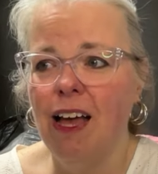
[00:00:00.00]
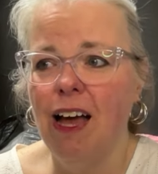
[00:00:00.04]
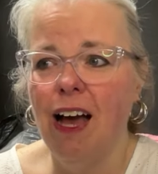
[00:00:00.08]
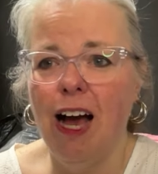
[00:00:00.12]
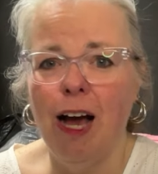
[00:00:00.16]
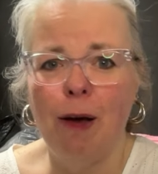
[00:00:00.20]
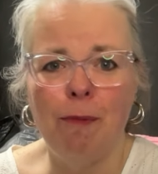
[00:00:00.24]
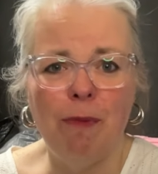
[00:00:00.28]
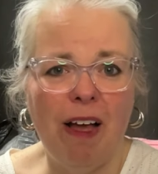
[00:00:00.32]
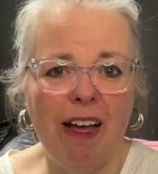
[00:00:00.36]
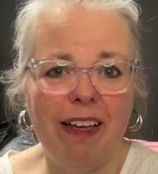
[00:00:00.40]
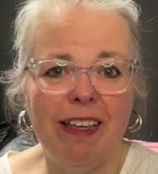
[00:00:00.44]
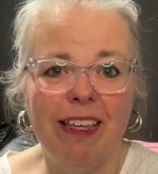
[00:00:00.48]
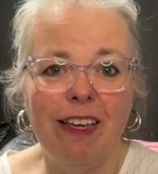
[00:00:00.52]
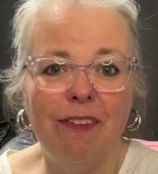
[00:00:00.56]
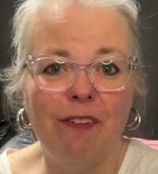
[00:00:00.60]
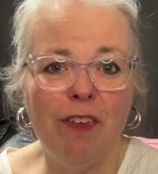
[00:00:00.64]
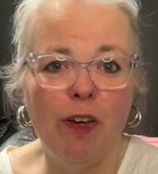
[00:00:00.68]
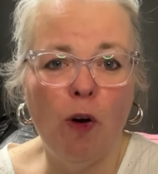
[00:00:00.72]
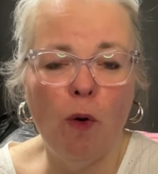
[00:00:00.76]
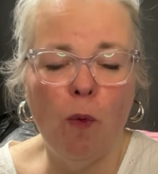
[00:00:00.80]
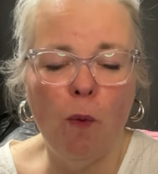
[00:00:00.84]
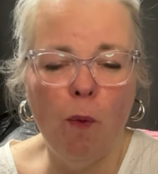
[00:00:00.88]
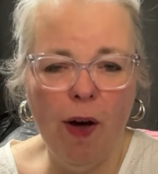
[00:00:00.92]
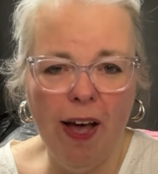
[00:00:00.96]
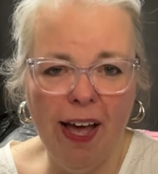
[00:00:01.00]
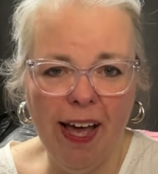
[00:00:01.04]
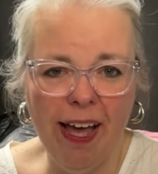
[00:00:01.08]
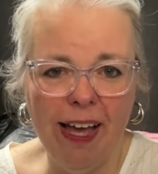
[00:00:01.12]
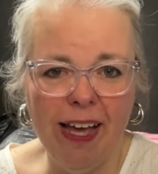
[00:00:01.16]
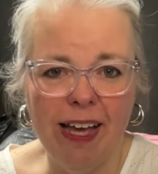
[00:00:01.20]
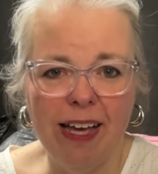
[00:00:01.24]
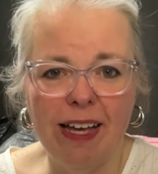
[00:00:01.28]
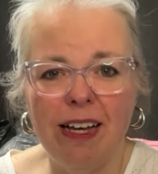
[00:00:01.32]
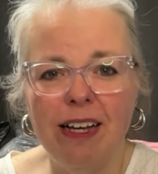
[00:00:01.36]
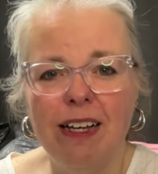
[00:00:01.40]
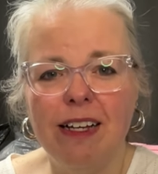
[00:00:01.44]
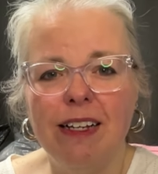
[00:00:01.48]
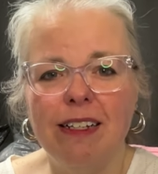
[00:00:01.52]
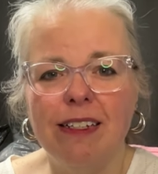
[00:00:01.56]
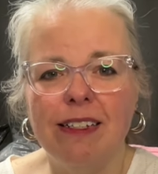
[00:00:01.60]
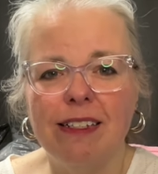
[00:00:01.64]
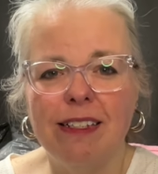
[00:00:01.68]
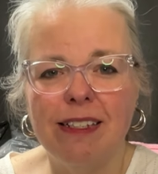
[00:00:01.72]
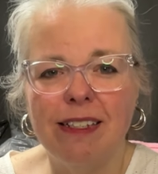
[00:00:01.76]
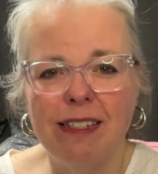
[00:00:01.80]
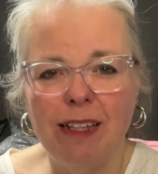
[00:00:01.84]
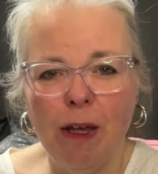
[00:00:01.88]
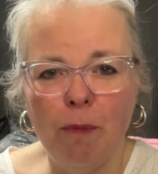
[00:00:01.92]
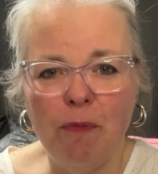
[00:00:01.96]
I'm not giving away
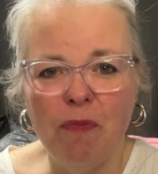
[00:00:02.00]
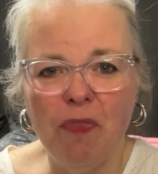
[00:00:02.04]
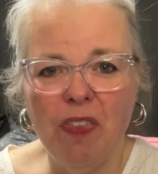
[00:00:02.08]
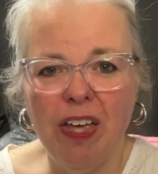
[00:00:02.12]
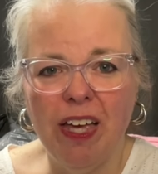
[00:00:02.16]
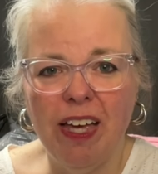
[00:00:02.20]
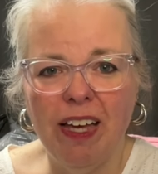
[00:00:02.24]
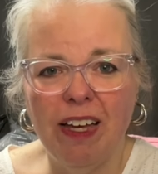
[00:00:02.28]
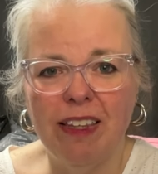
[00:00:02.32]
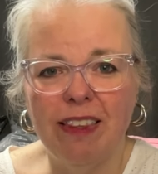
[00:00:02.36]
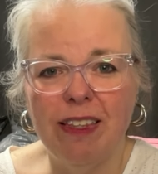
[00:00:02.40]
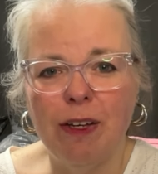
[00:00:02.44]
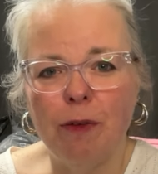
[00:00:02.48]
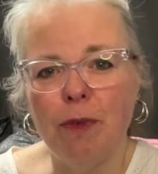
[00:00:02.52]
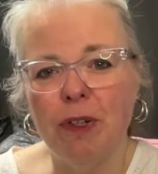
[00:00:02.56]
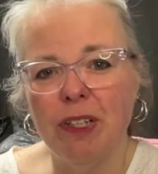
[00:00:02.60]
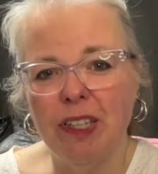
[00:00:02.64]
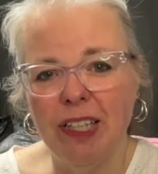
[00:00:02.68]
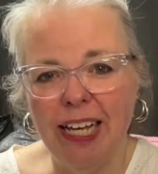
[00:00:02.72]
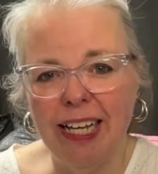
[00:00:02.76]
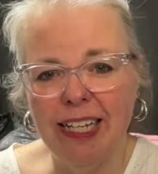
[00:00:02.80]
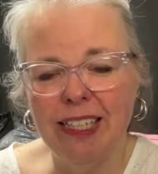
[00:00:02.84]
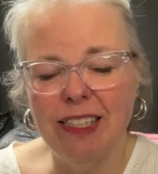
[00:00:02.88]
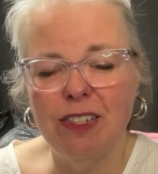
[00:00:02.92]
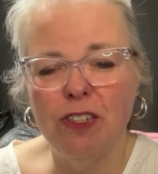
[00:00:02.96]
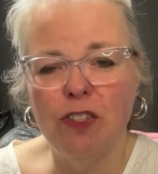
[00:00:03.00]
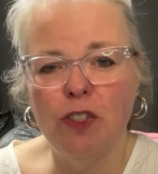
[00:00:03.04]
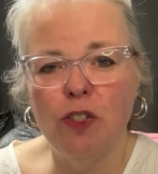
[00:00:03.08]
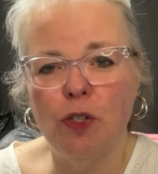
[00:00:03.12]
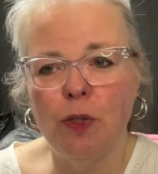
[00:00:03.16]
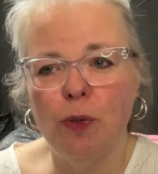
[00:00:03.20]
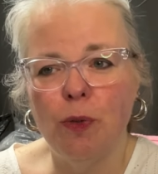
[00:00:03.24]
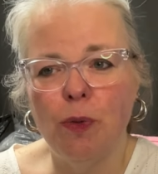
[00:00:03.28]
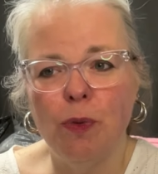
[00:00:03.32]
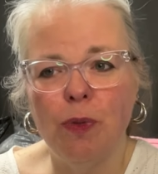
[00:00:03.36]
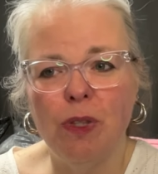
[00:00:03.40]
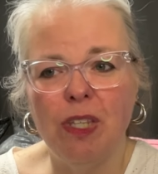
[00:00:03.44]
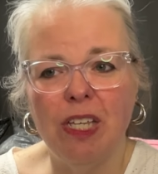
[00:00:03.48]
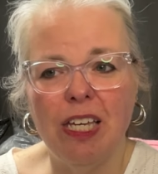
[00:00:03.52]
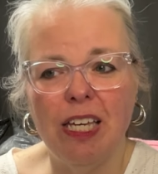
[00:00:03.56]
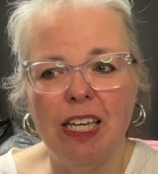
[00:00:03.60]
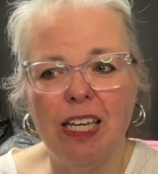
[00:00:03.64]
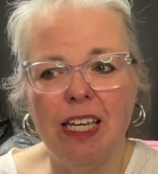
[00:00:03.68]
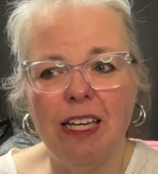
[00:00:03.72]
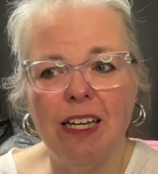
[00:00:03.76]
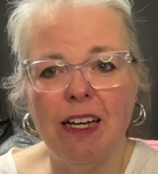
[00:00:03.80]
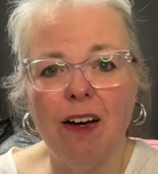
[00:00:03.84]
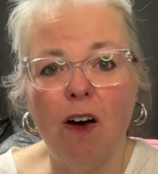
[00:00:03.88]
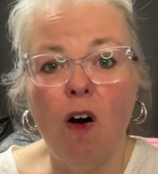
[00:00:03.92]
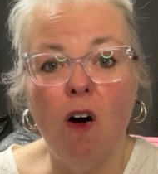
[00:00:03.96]
something that relates to
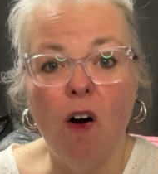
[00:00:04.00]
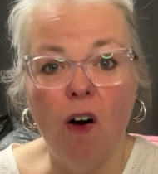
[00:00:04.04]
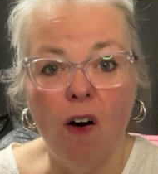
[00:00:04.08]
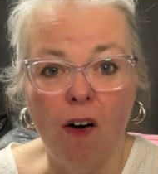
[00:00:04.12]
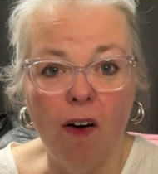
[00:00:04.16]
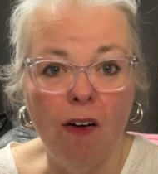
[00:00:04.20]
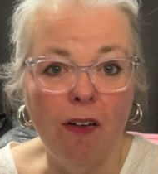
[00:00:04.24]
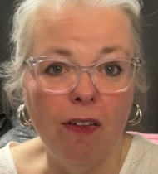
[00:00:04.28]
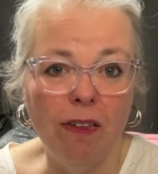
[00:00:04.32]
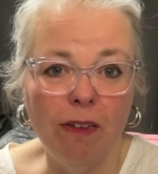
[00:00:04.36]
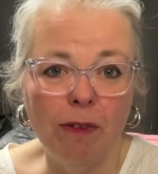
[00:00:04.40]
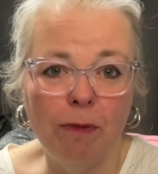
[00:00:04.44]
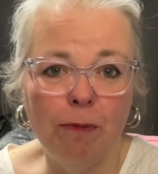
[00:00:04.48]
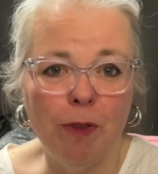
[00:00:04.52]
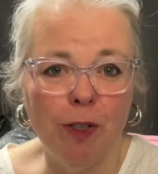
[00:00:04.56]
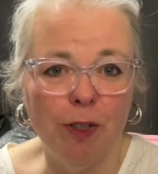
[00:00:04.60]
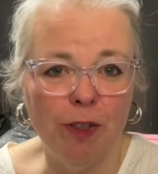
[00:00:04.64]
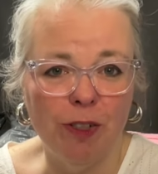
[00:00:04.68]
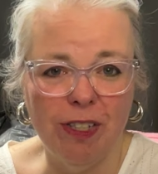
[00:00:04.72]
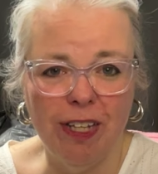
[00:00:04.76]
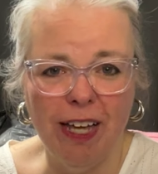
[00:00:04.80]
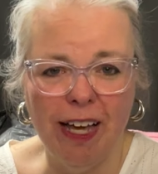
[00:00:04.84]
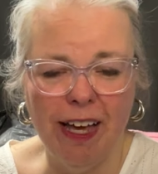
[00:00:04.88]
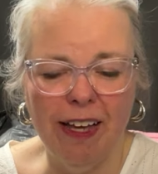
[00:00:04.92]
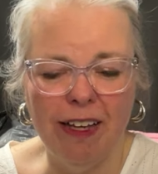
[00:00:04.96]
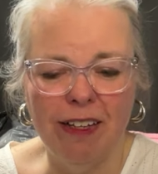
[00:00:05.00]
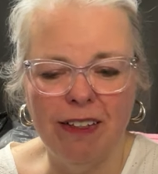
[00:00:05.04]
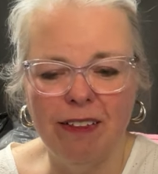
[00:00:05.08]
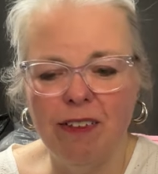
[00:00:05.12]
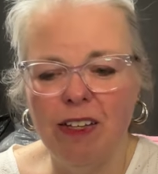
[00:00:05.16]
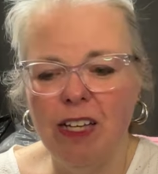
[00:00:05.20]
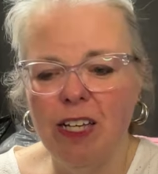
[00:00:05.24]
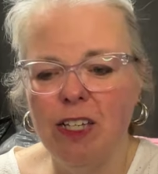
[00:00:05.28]
the haul per se.